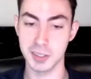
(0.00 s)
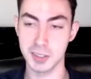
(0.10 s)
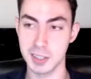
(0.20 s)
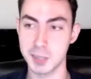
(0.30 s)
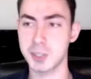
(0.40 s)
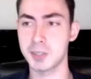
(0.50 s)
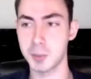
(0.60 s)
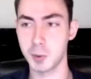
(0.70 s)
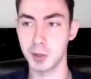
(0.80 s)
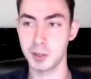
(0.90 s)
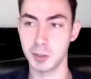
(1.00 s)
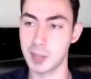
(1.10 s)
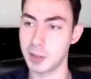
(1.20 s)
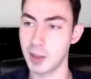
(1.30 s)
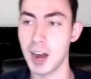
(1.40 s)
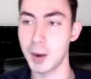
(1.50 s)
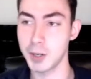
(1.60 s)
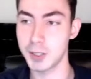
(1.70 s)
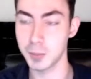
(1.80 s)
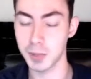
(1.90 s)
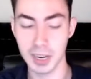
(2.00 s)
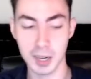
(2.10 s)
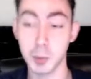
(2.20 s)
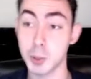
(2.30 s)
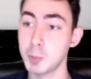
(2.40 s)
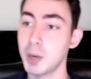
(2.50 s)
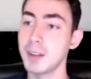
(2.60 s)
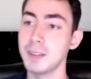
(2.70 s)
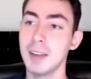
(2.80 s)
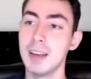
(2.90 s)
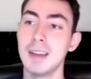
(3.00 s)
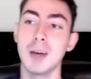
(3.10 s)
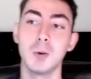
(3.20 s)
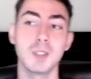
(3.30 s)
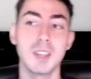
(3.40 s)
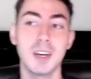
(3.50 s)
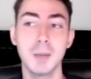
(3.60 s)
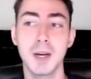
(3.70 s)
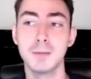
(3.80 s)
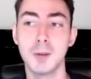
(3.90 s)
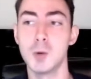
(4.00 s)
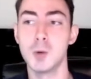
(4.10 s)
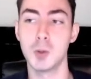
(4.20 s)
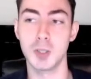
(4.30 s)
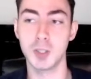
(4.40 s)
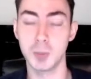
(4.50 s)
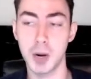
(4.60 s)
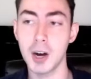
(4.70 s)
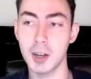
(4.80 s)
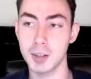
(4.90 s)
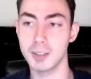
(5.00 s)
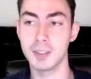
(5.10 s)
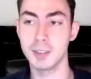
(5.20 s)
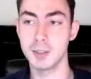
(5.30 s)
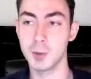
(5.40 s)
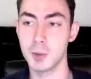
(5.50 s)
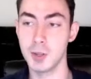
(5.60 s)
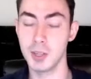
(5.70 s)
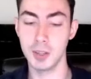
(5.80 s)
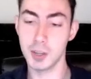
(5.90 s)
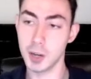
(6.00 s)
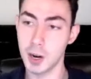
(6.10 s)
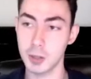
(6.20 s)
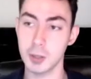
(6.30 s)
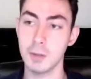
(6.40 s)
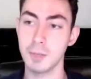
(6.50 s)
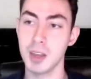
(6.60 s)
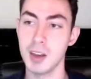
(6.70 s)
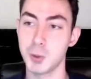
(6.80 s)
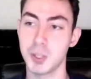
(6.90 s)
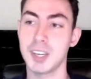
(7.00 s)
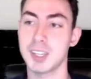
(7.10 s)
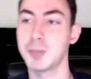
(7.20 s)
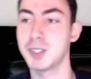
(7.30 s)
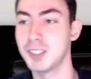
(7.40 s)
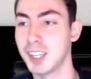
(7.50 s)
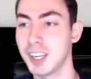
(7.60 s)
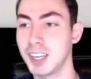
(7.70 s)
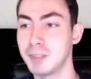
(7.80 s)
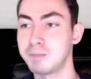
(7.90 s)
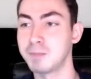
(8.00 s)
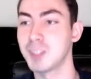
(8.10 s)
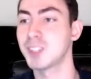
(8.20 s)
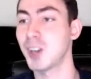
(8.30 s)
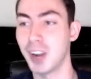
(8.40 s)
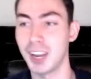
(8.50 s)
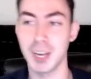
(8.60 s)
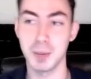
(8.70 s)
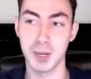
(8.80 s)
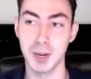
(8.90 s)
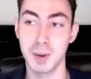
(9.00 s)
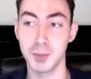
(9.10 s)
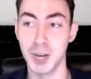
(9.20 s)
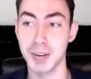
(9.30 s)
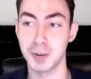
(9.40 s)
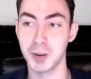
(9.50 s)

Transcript: especially if I'm going, down the highway or something, I can push a button that will tell my phone to respond to the caller with a text message saying, sorry, I can't pick up, I'm driving right